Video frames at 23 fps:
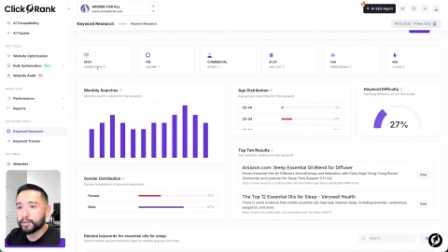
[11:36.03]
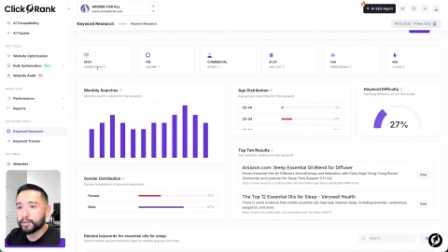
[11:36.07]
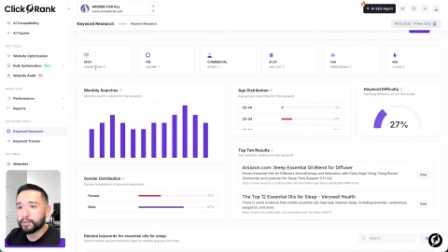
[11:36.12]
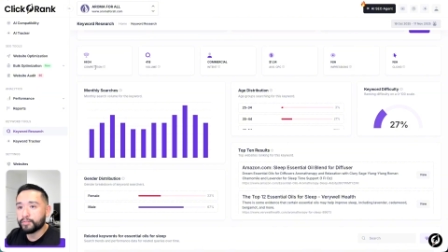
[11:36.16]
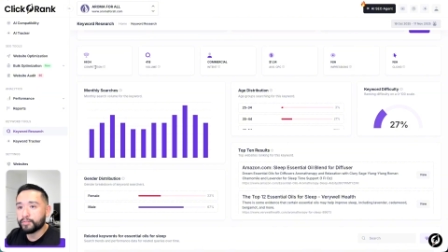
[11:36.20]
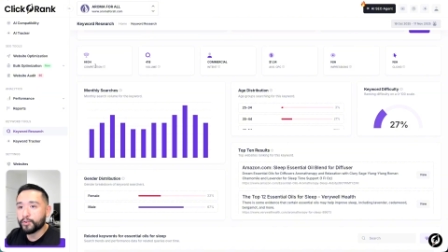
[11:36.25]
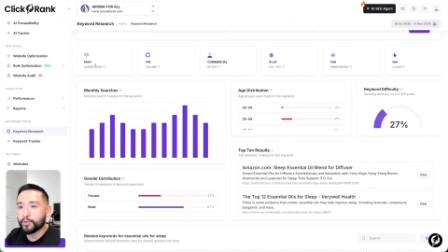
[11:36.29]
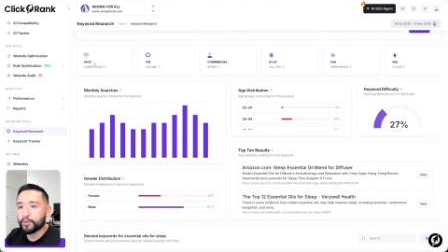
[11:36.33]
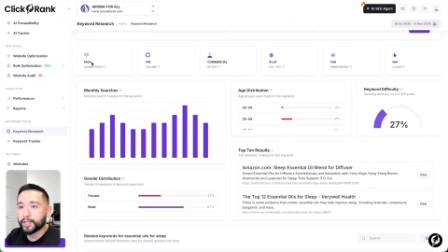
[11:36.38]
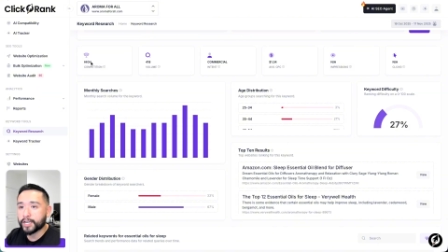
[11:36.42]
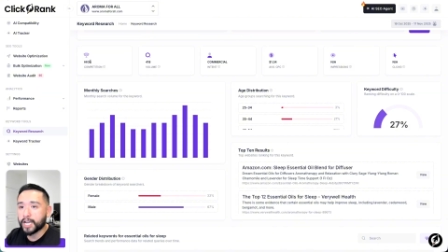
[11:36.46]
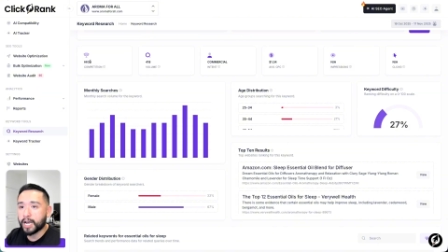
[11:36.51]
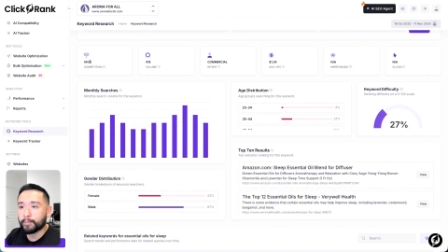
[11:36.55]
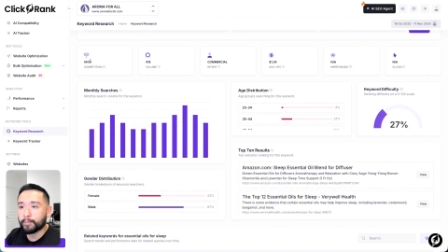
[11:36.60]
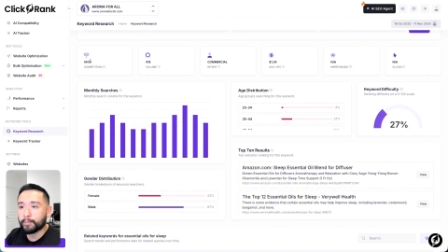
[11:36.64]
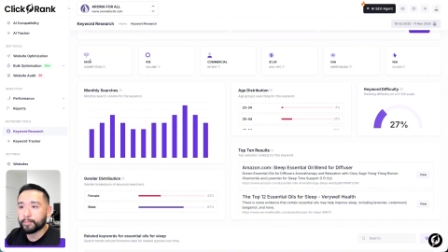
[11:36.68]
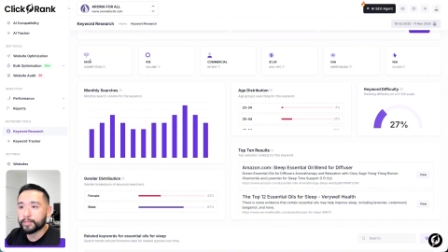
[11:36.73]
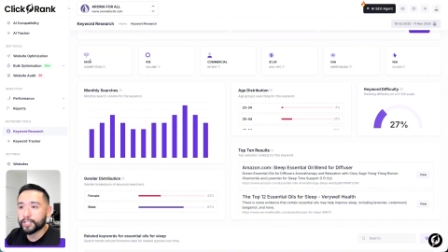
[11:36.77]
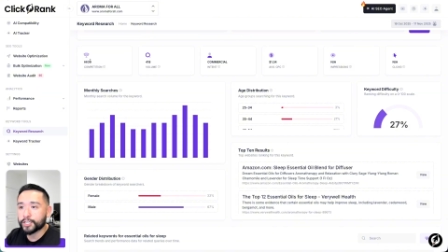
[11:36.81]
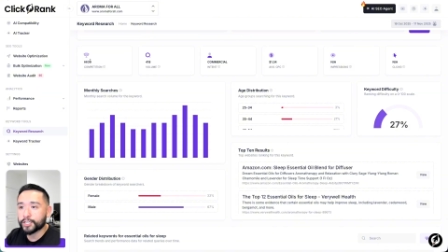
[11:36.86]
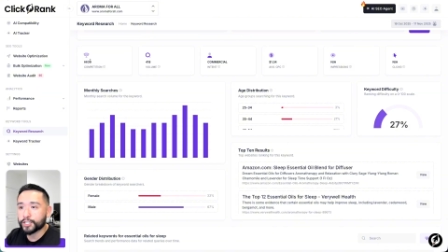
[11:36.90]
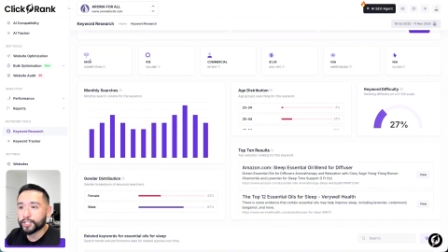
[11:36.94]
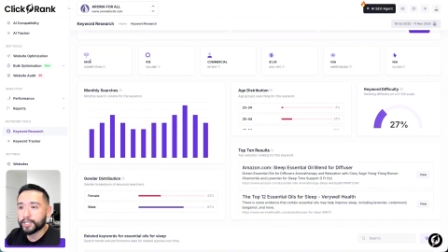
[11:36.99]
You could view the
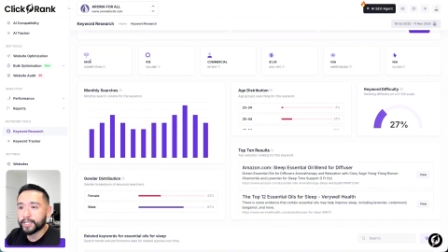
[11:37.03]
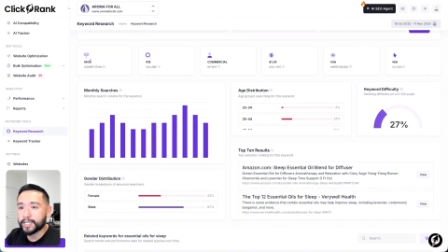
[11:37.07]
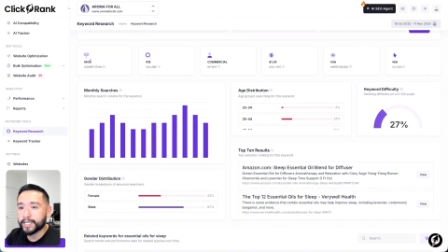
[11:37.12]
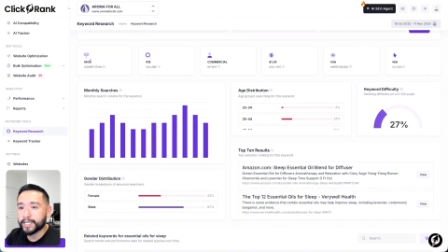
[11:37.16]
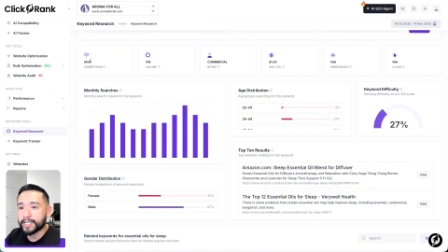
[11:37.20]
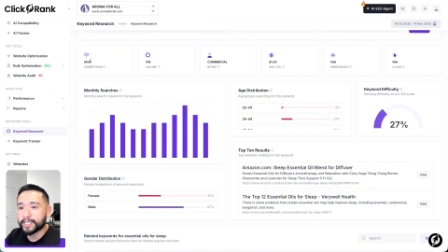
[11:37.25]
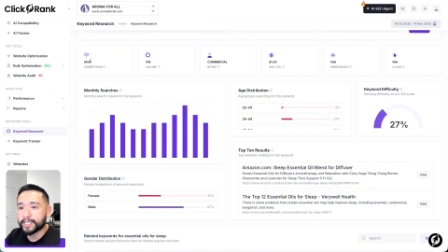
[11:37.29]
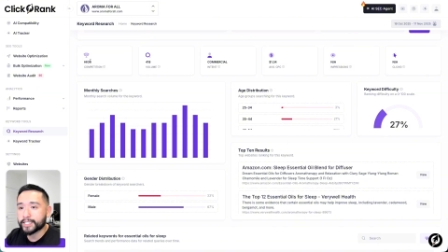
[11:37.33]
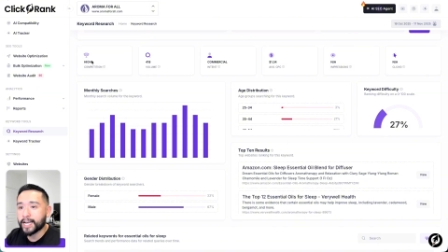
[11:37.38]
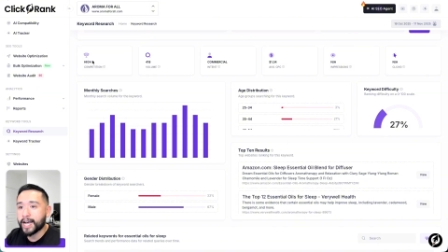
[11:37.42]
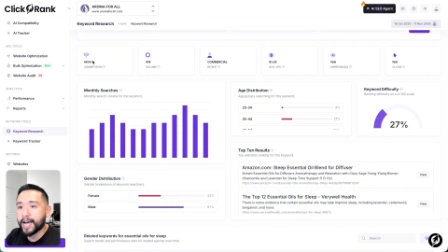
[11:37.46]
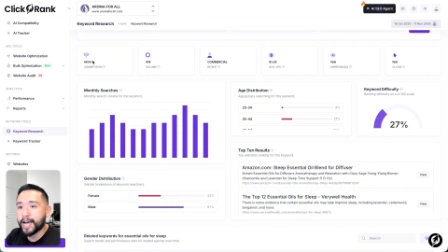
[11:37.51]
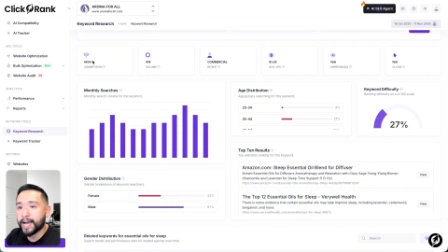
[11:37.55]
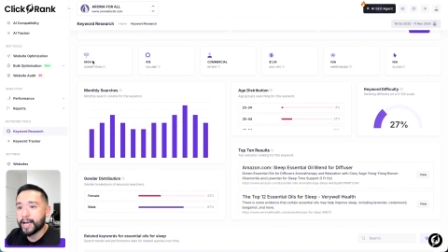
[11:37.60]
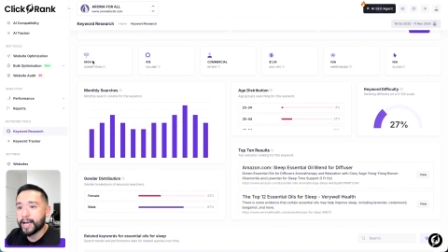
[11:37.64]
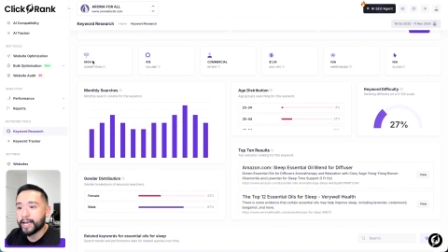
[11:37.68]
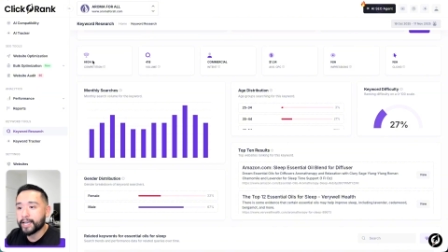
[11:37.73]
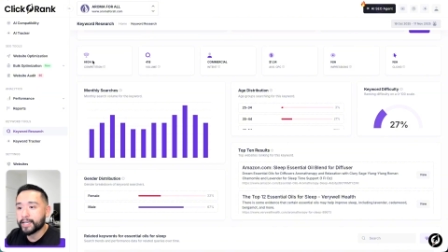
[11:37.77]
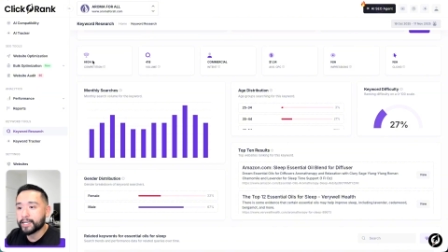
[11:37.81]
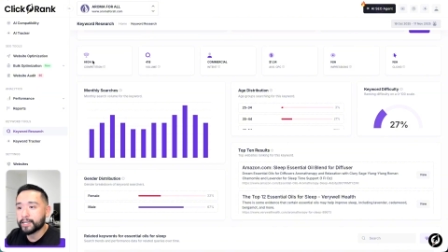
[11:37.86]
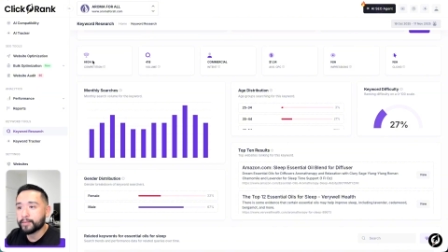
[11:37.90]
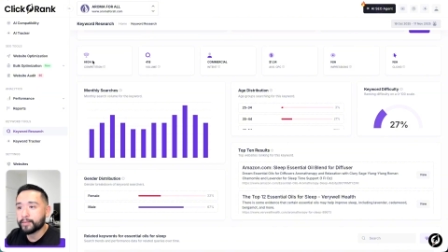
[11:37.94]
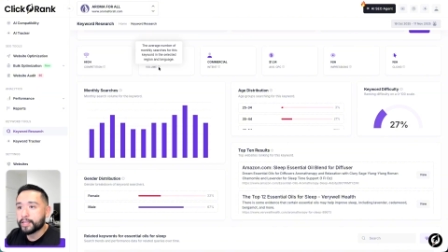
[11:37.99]
competition is
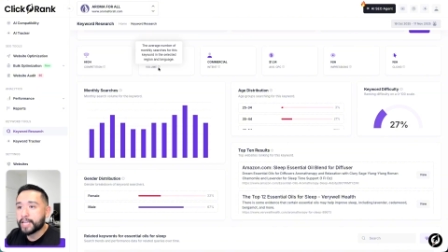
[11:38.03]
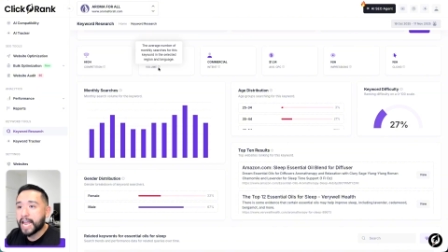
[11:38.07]
high.